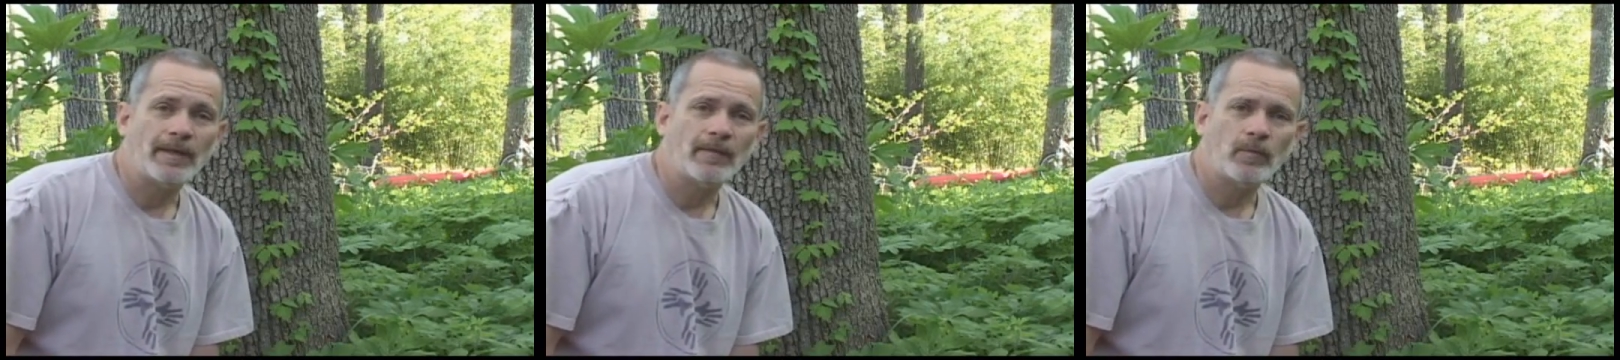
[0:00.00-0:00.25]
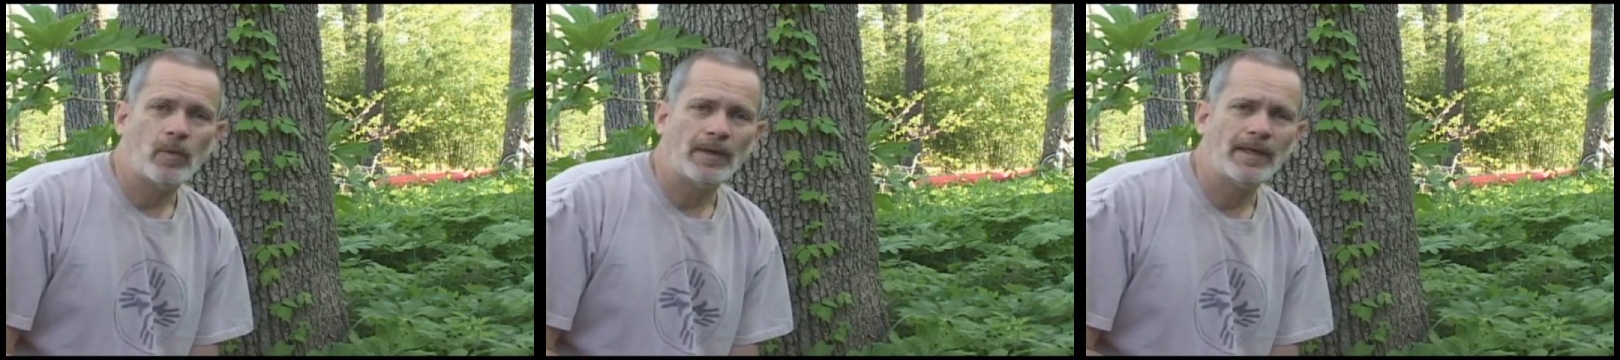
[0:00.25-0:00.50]
And
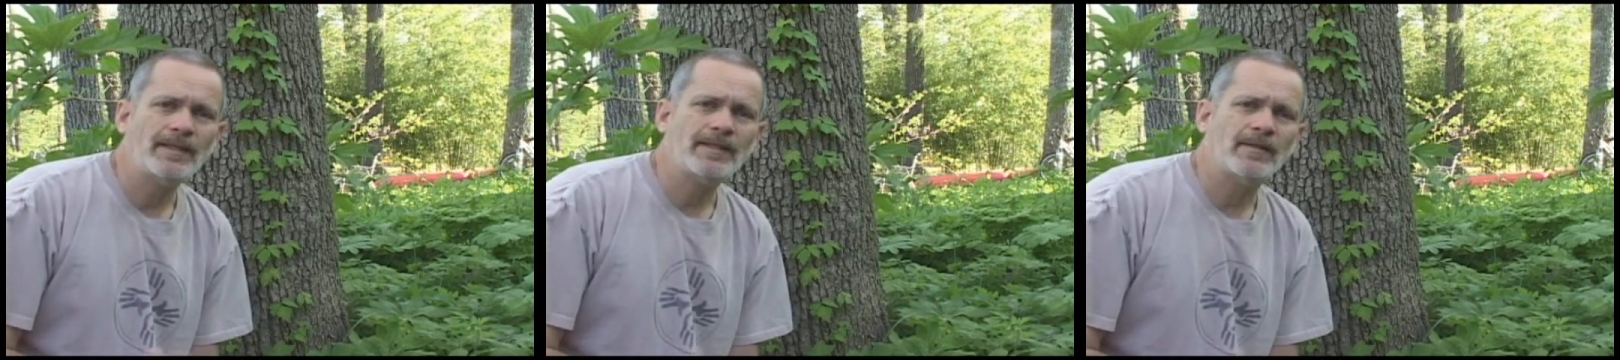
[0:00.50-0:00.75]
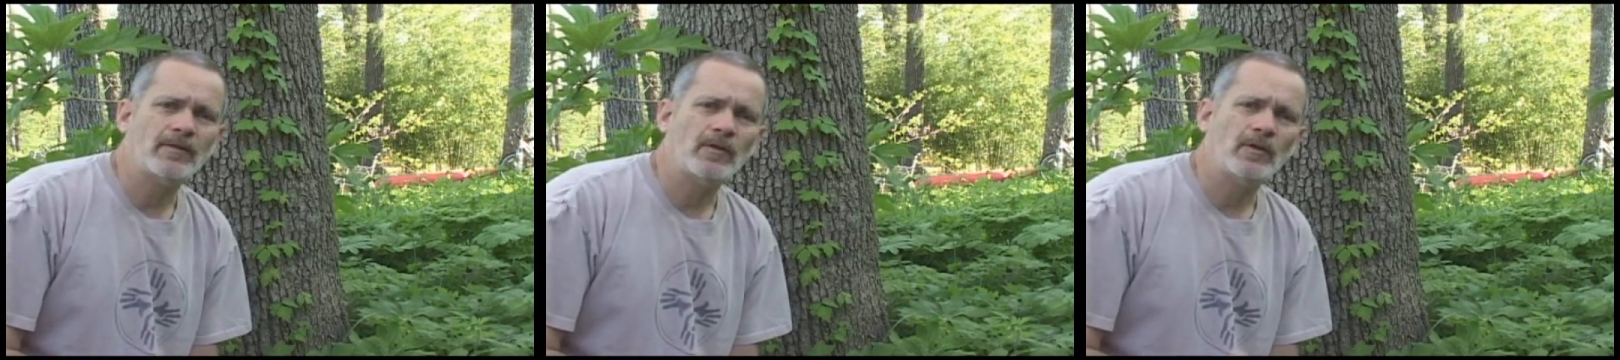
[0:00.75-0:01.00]
what he
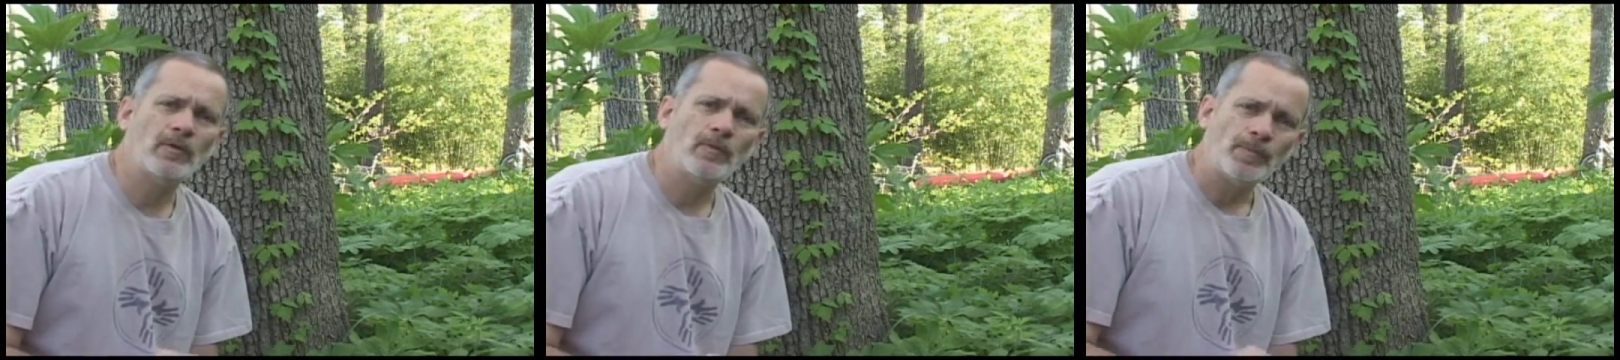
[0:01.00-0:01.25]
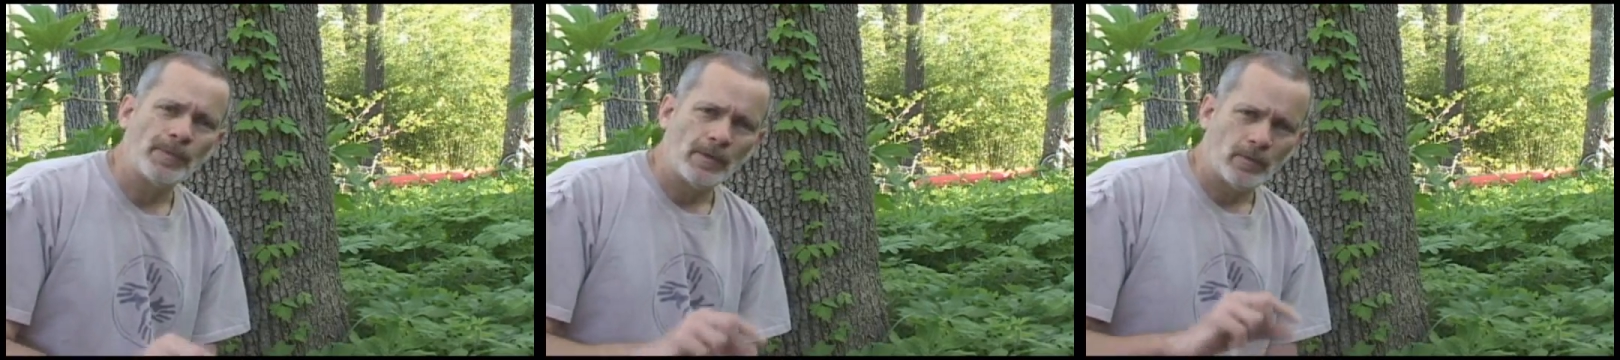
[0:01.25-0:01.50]
said to do
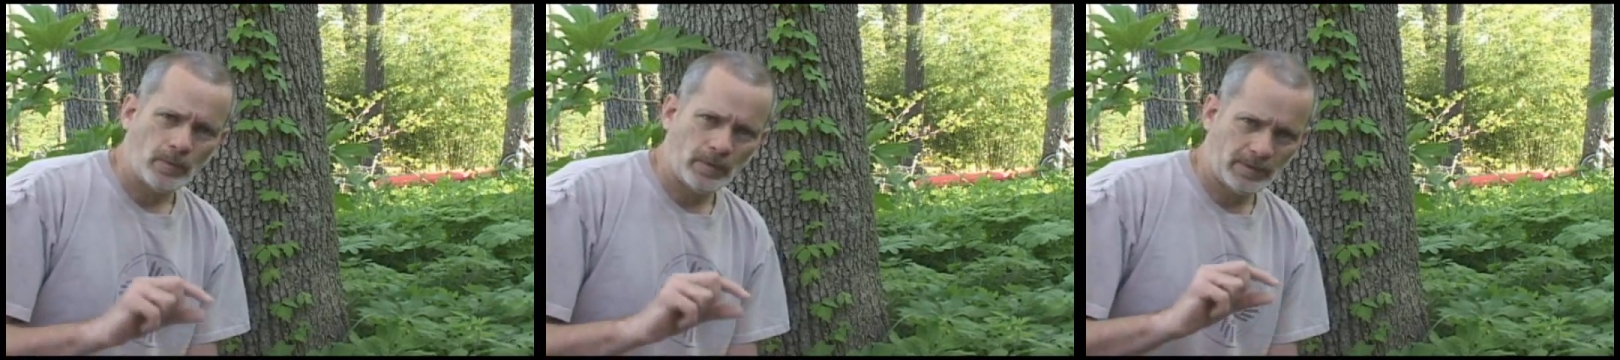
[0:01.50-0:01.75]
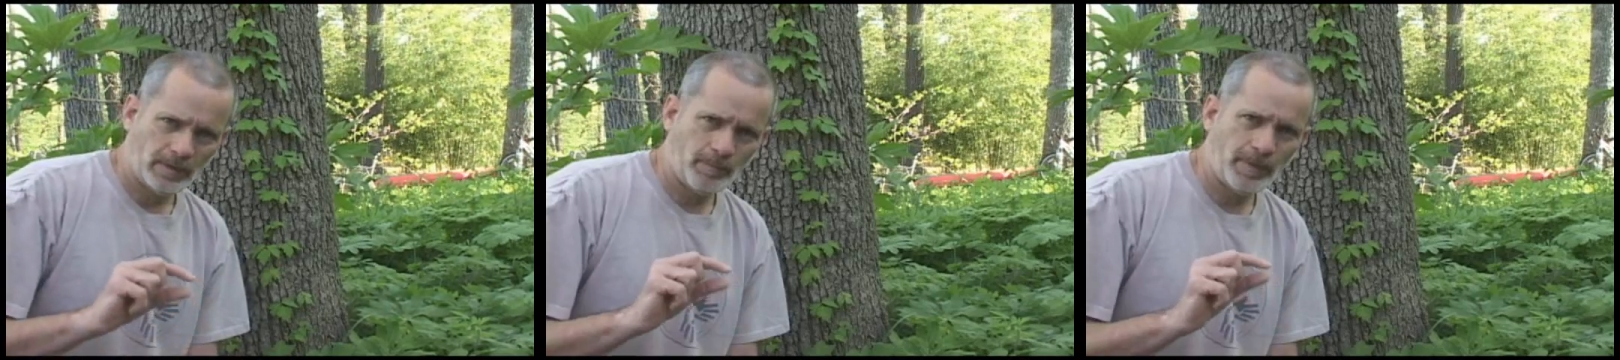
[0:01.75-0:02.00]

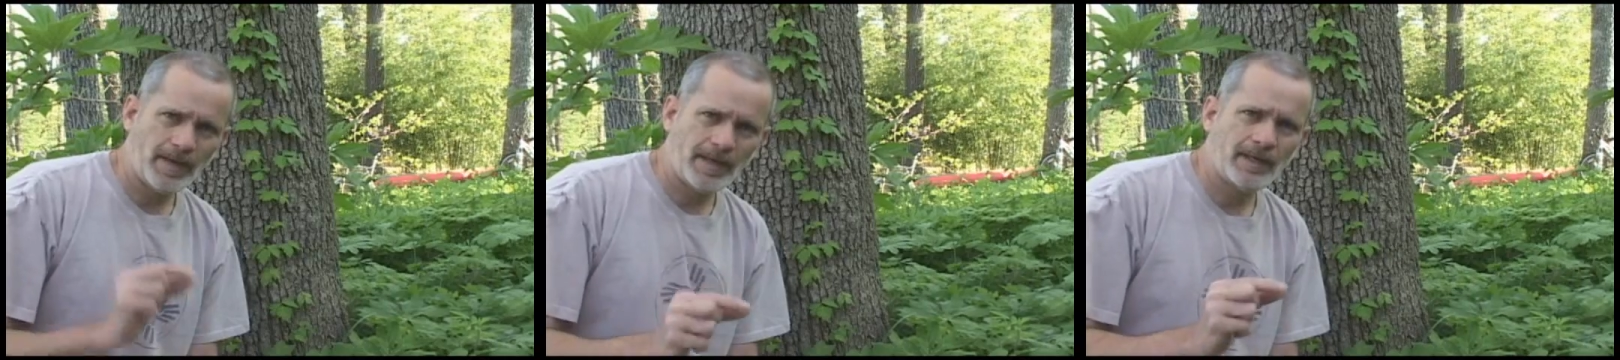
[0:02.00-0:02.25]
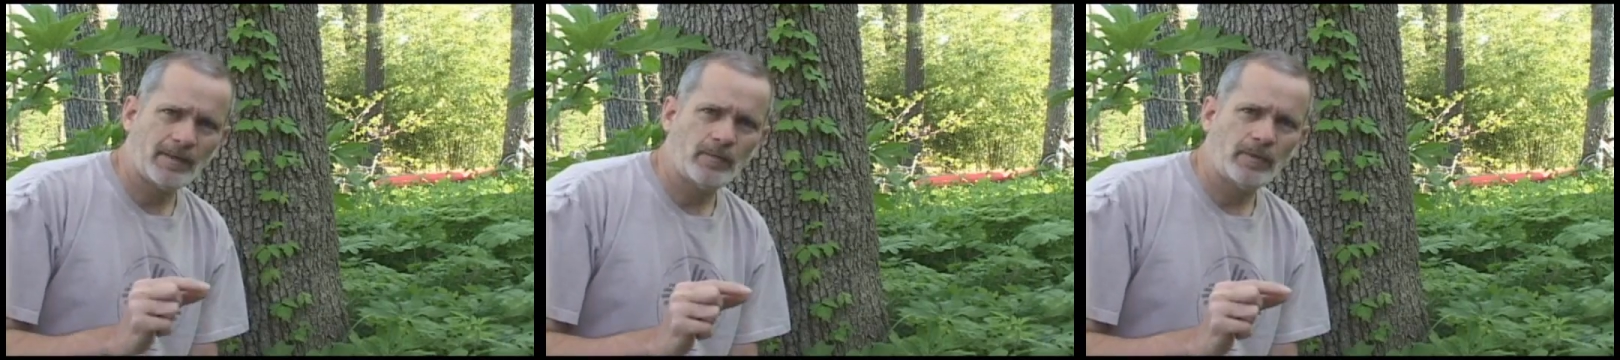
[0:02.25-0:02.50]
was to
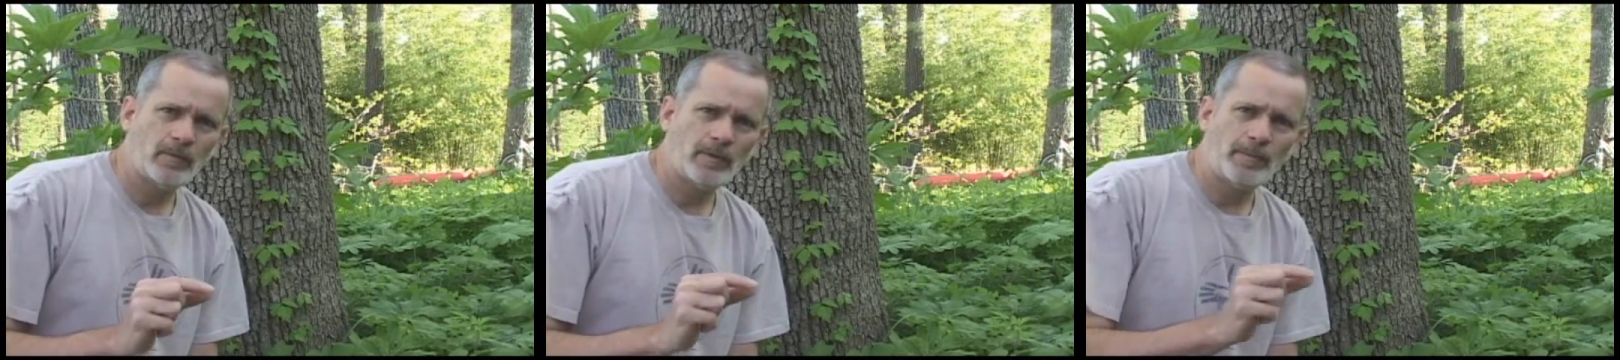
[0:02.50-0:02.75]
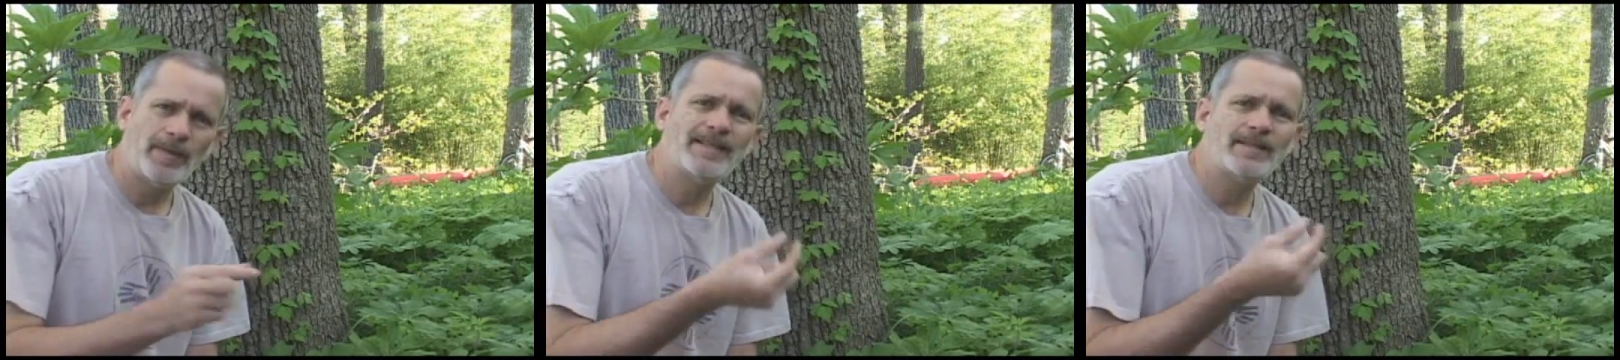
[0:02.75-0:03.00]
pick it
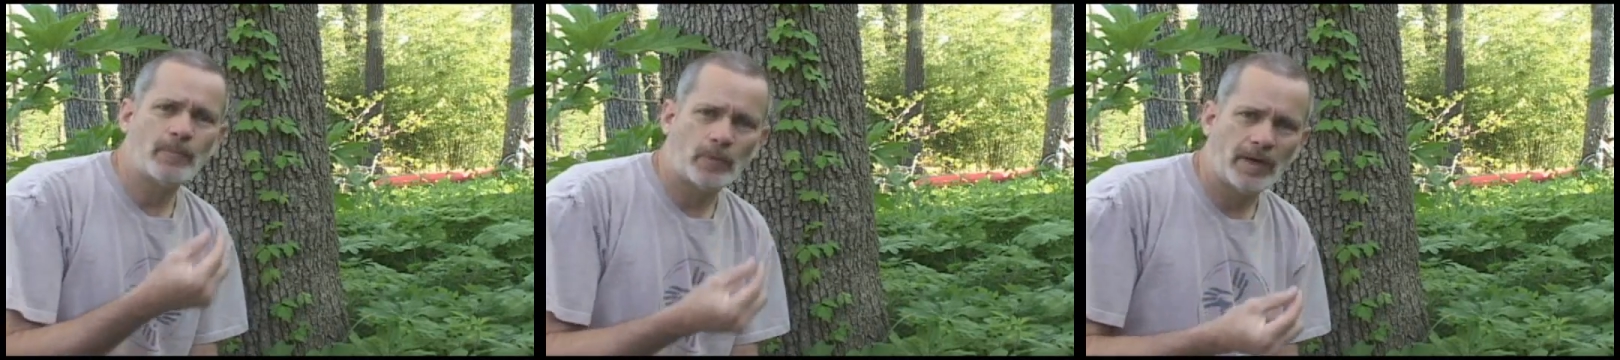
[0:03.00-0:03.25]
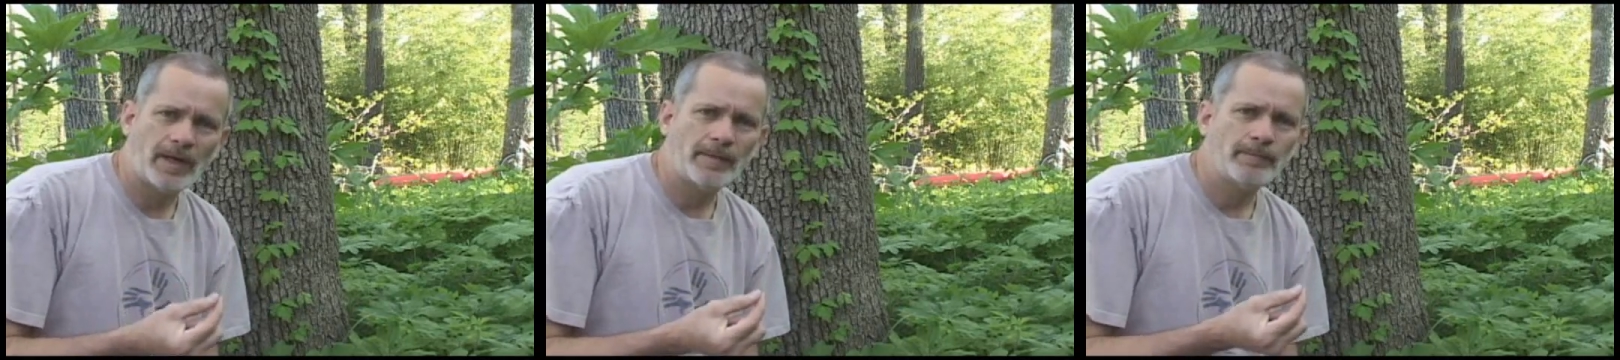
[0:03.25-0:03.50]
with a piece of
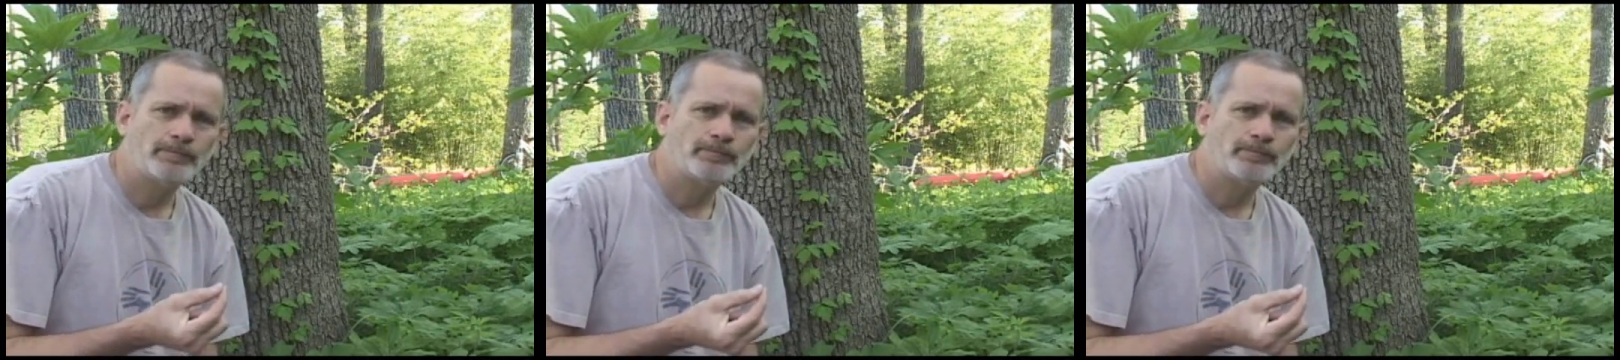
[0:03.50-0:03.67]
bread.